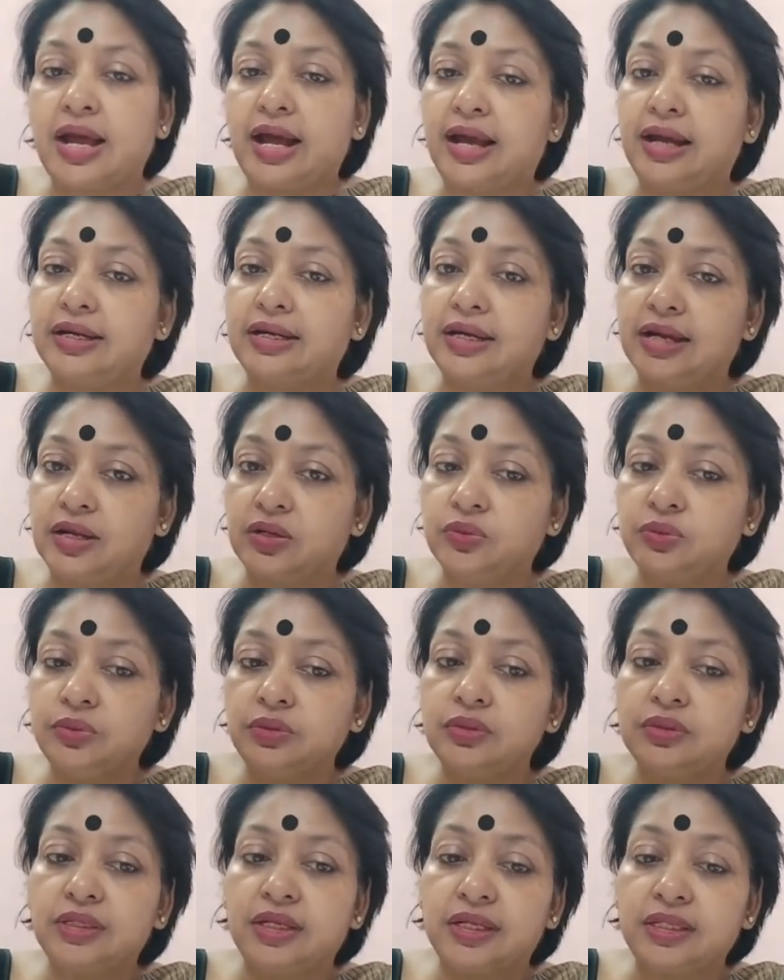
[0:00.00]
And now
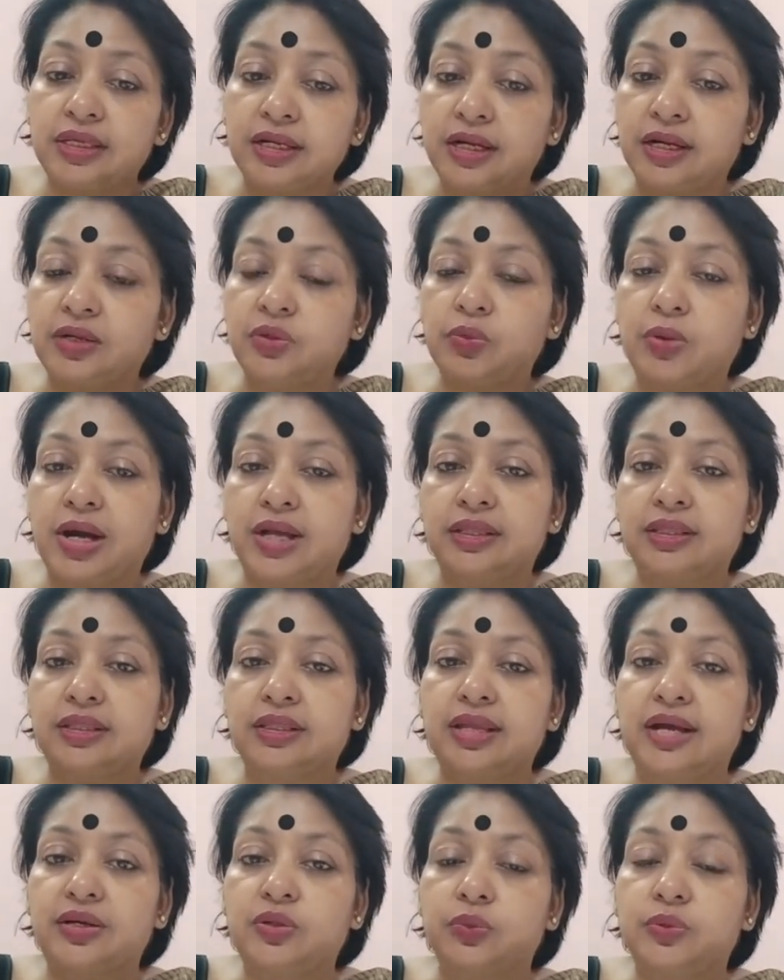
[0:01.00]
the third
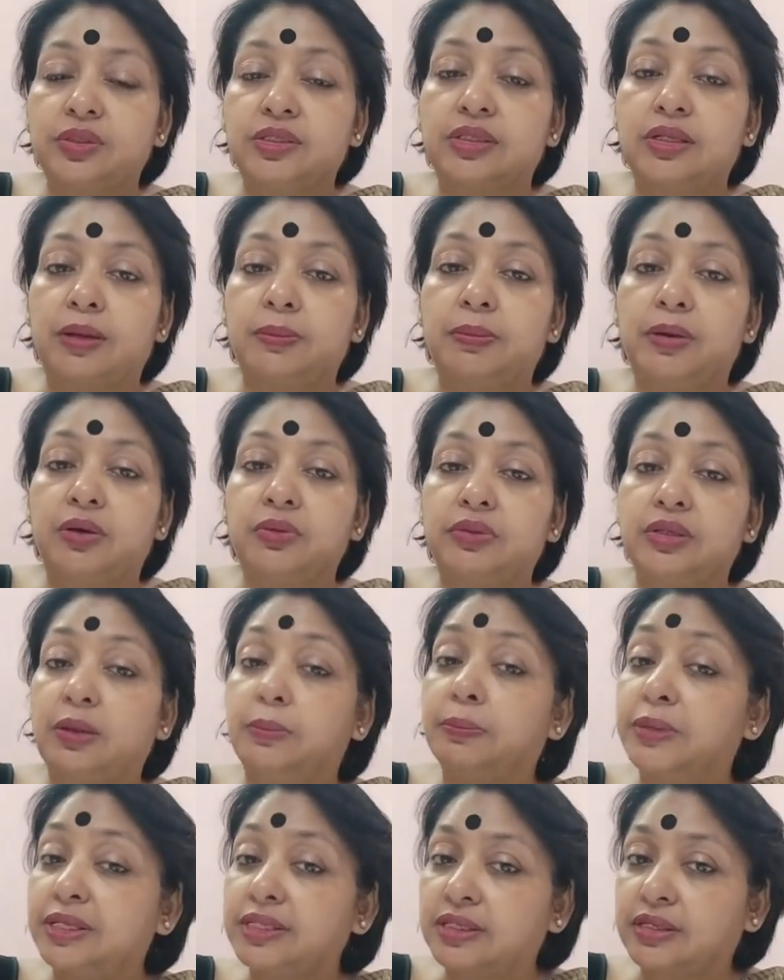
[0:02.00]
one that was about the
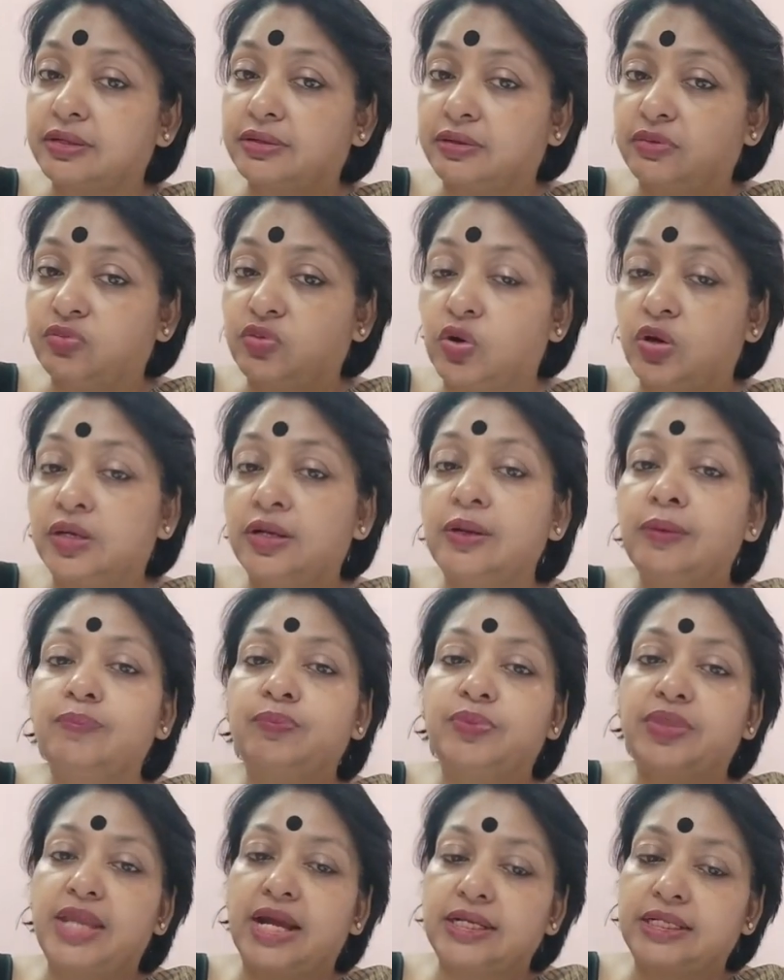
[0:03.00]
Bastar revolt
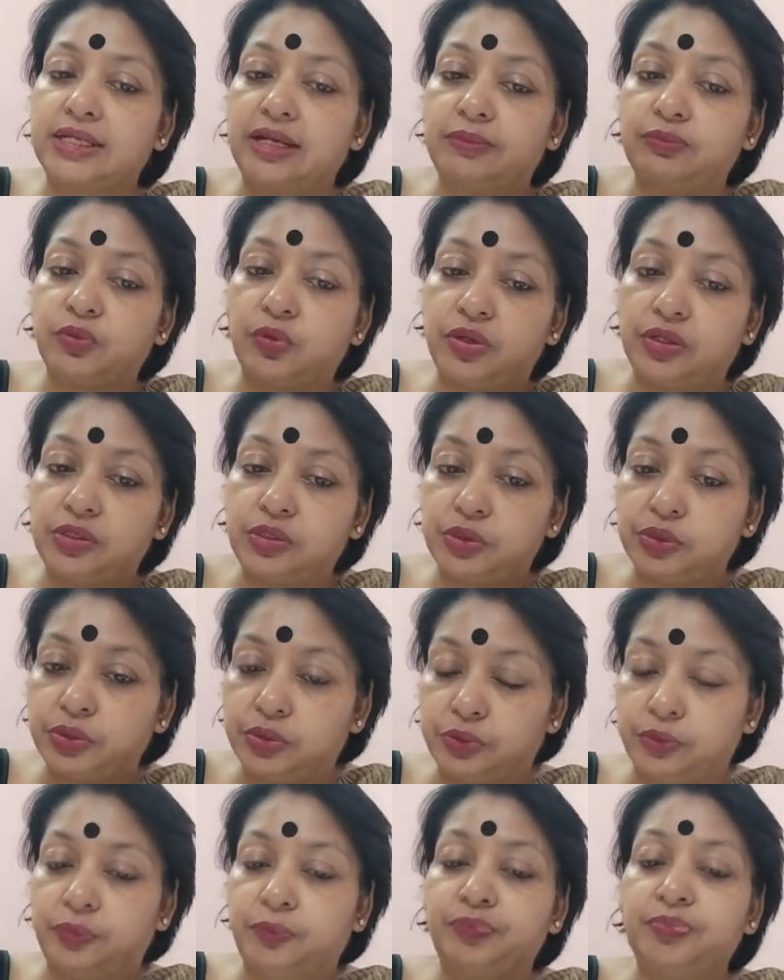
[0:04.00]
that I'm going to
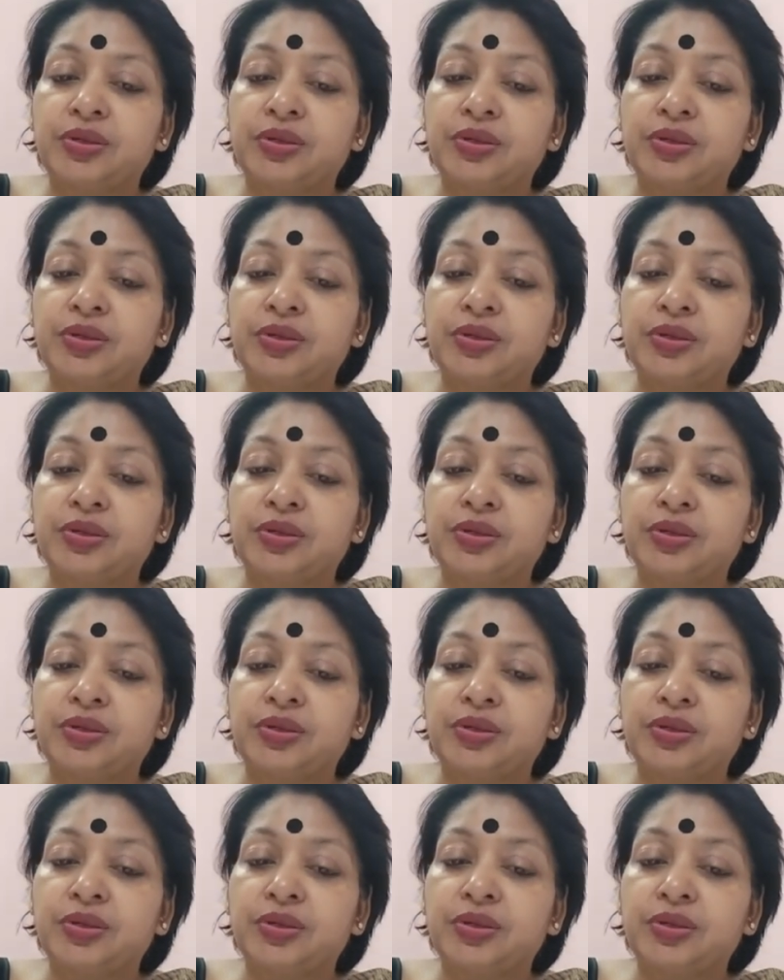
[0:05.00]
do.